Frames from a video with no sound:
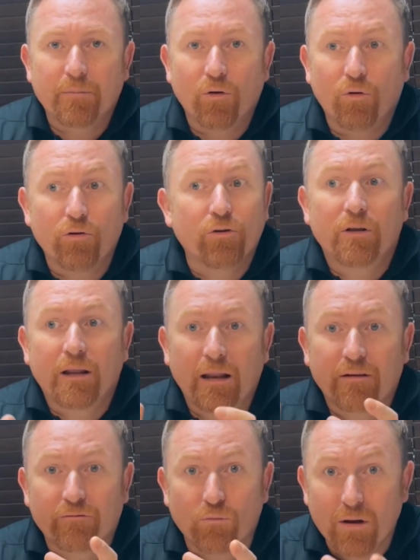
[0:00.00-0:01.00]
Or you can
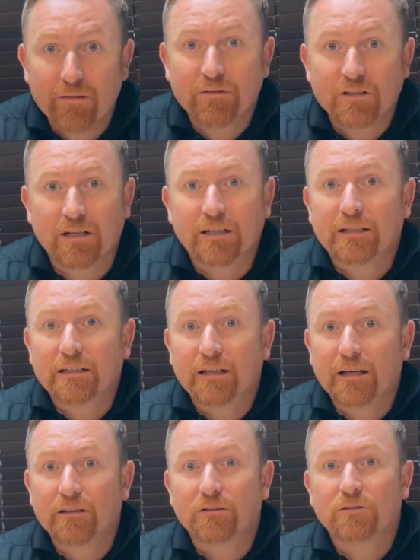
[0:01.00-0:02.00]
have one vagina
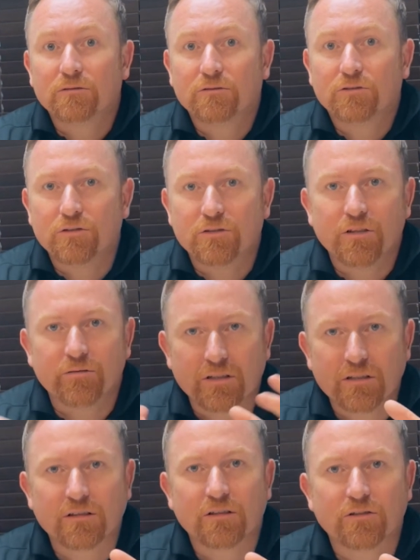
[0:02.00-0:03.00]
and two
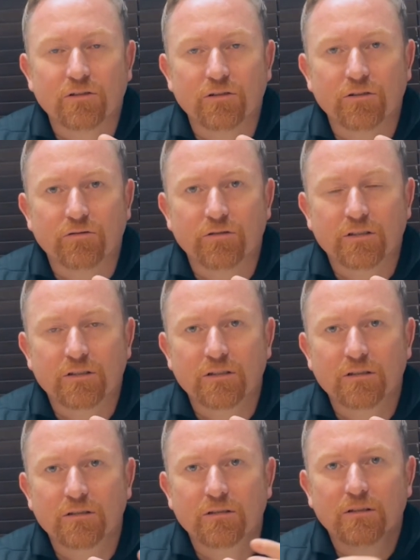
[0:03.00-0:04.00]
cervixes and two
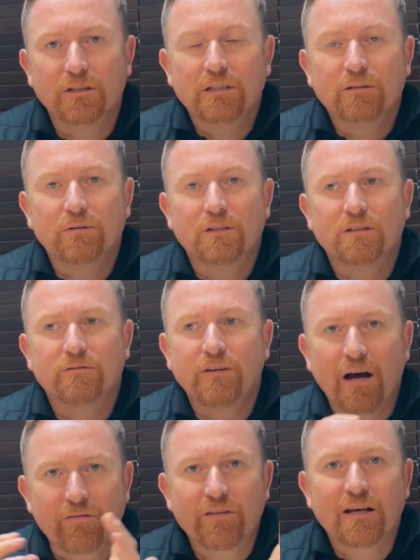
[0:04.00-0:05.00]
uteruses, which is
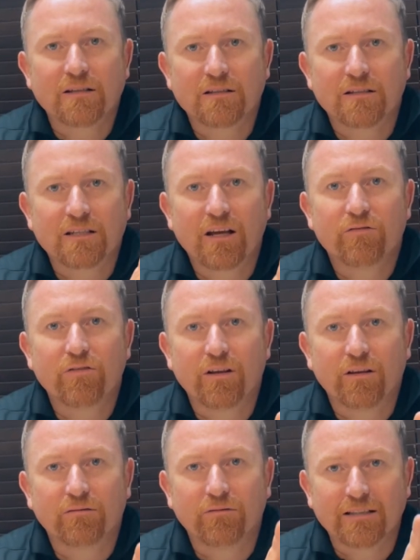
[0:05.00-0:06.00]
5,000
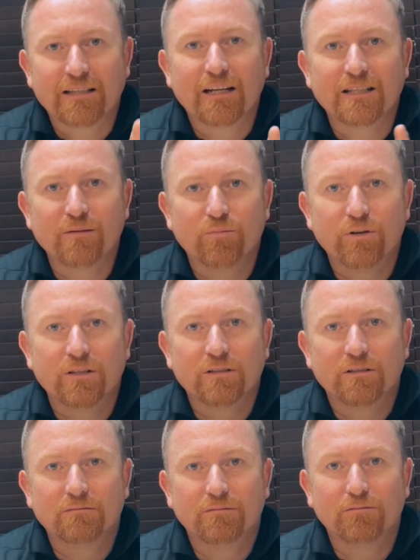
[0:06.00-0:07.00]
discovery vitality
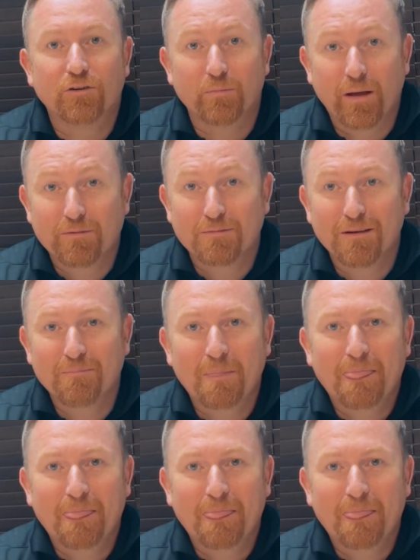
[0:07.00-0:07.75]
points for a pap smear.